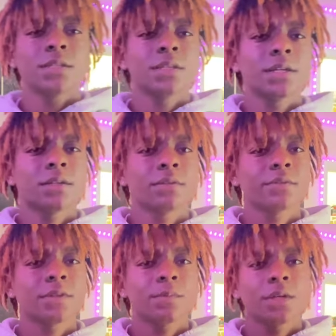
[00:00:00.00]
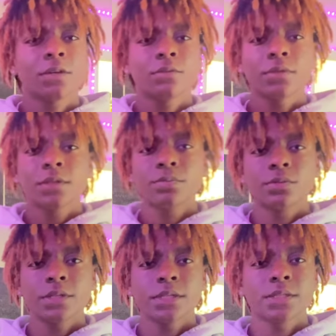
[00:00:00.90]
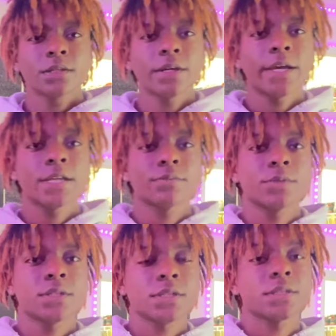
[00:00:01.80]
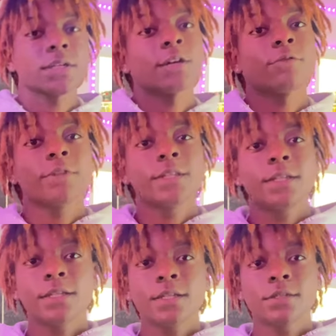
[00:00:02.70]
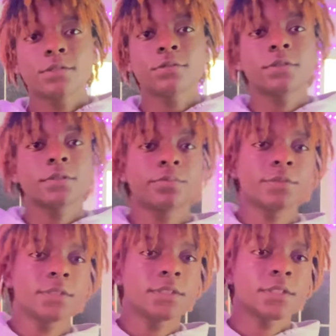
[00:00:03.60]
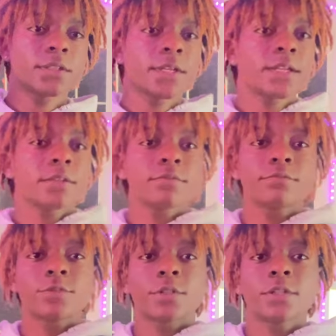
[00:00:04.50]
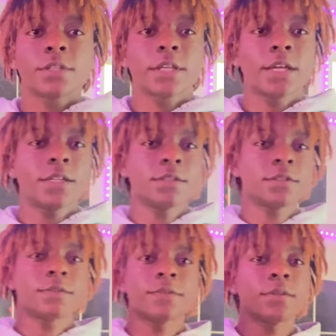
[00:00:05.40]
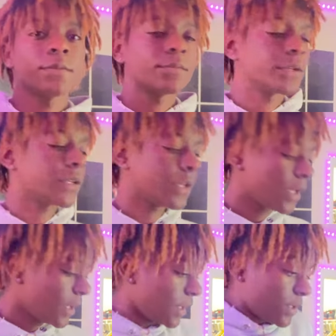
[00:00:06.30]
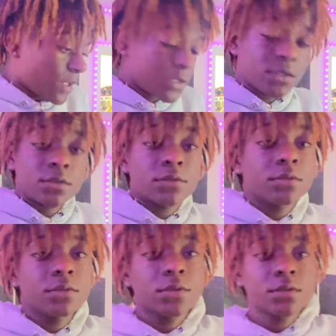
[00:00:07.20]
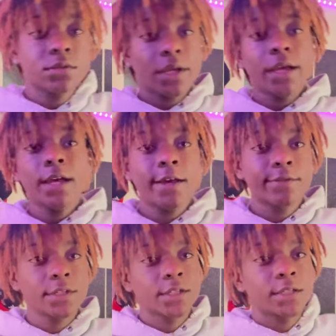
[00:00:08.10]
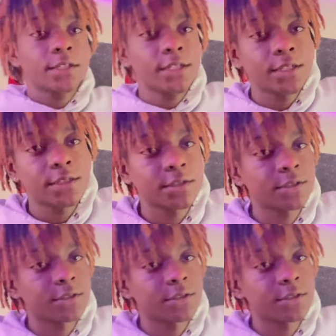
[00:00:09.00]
Like, you feel me? I don't really pull these out as much as I really need to. I only pull these out like certain occasions, you feel me? But it's still cool shoe to have in the collection, you